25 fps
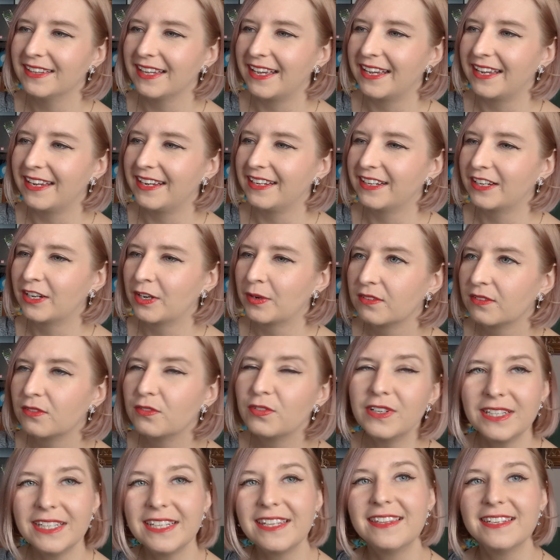Like
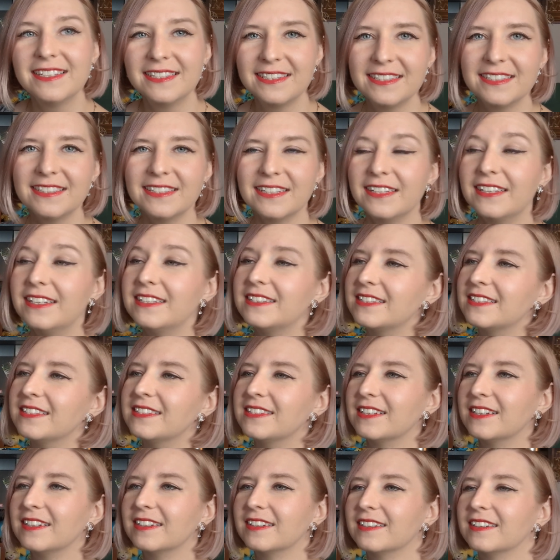really, this
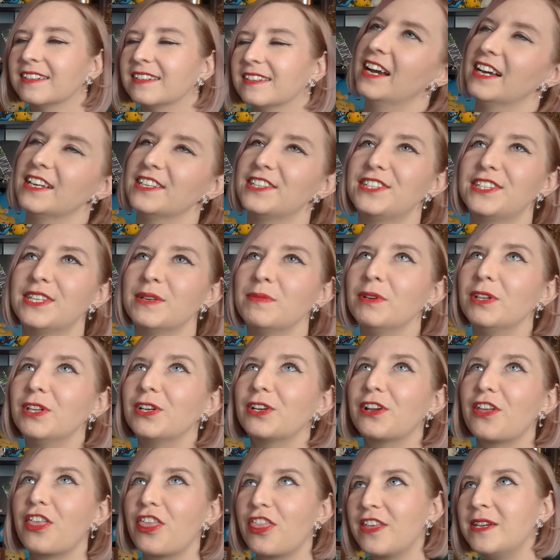is a
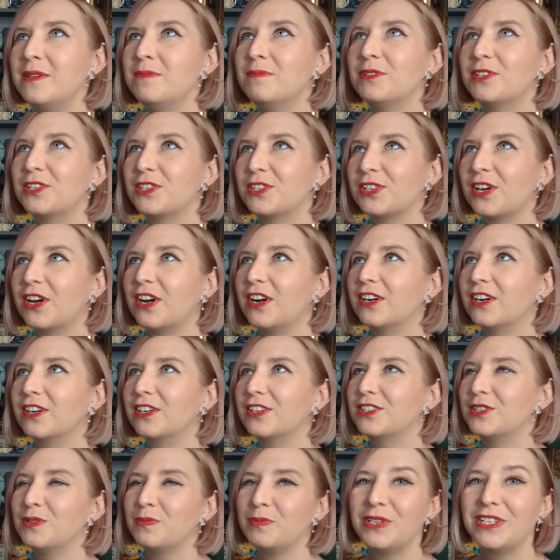similar themed
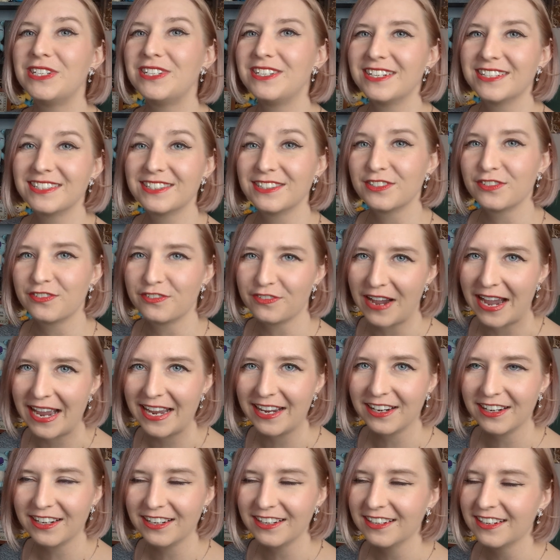song to BTS's
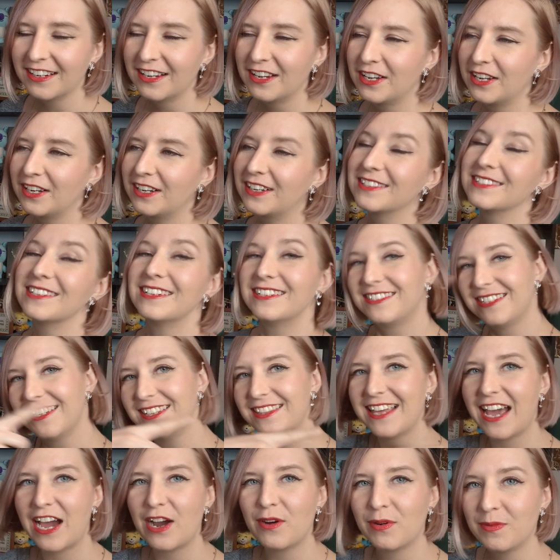Fire. Because I
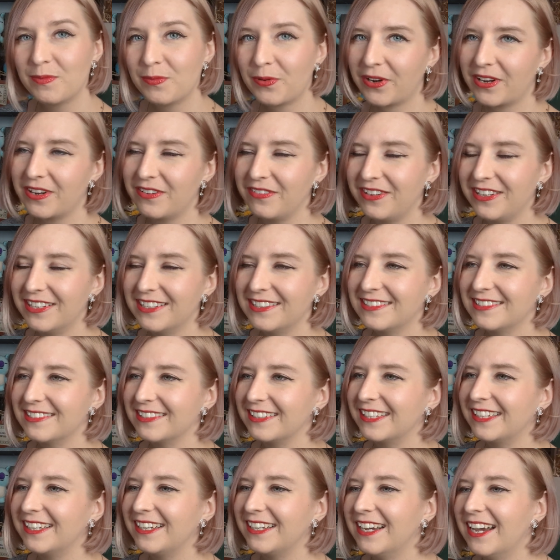did that one
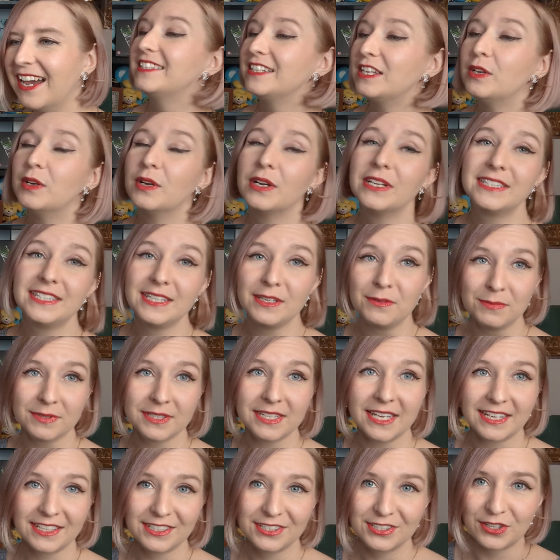previously. See, it seems
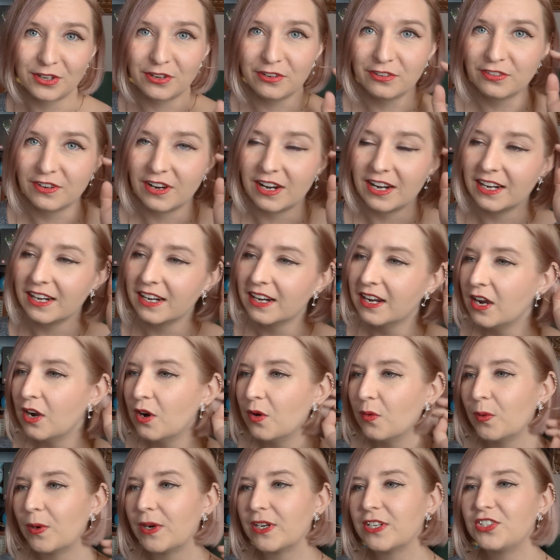like so far.
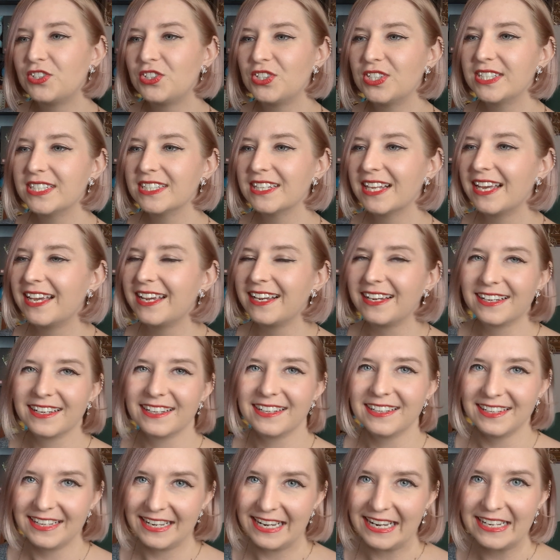Where it's just
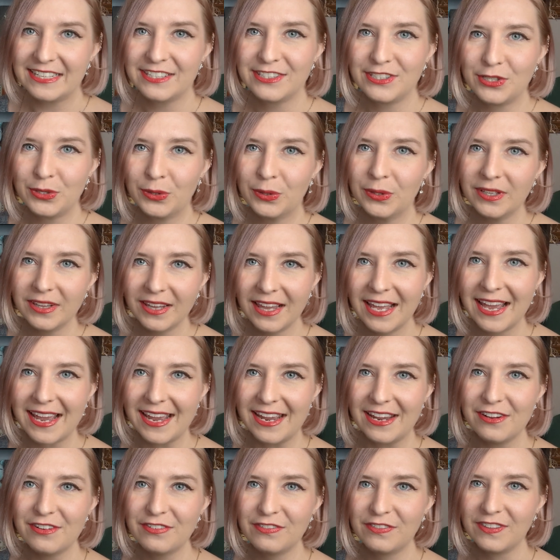like, it's your
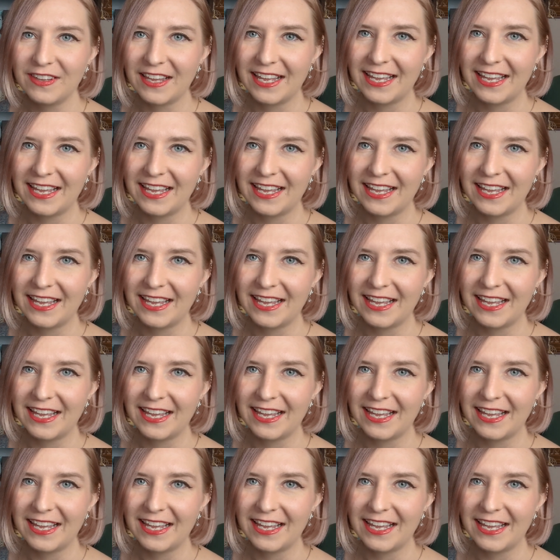life.